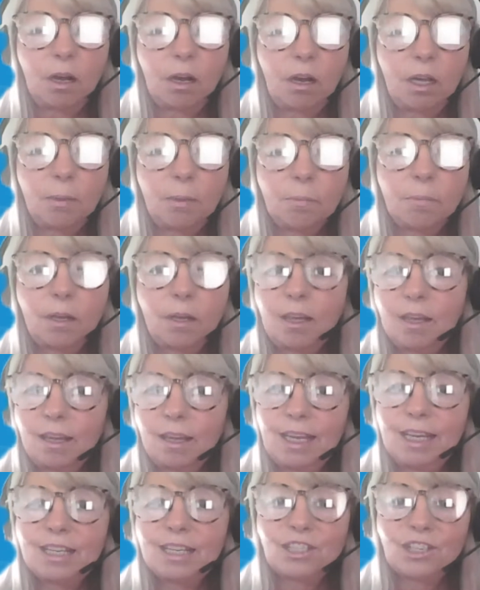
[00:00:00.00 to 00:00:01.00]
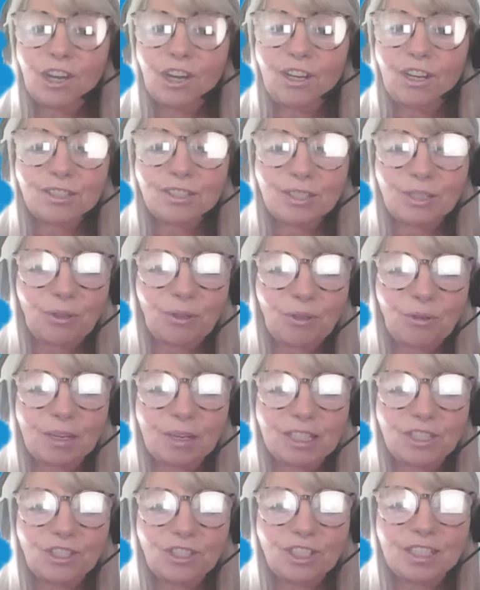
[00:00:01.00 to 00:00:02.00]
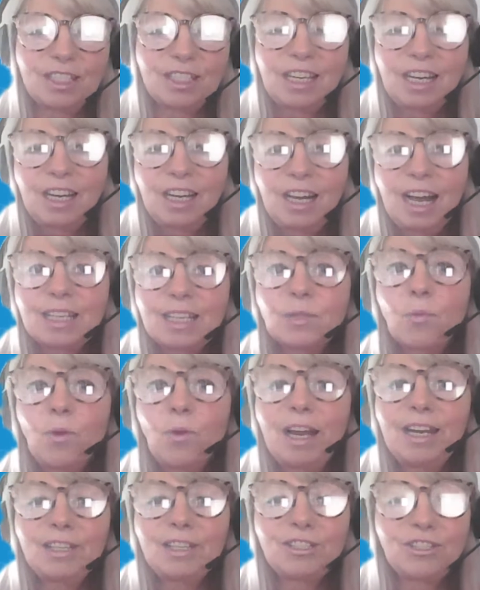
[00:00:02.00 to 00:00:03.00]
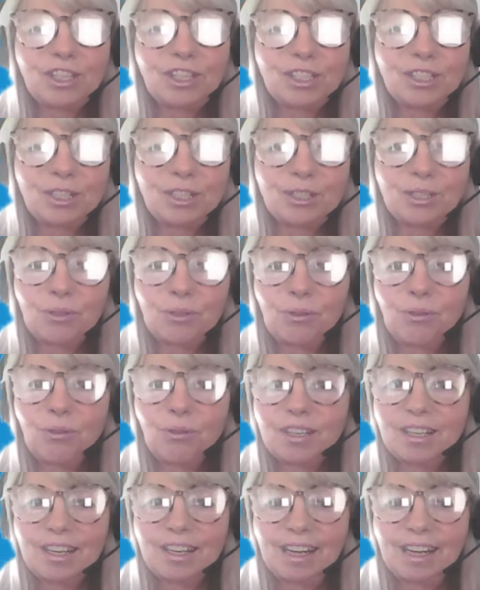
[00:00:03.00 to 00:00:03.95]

I'm here to answer your questions as well as just to talk.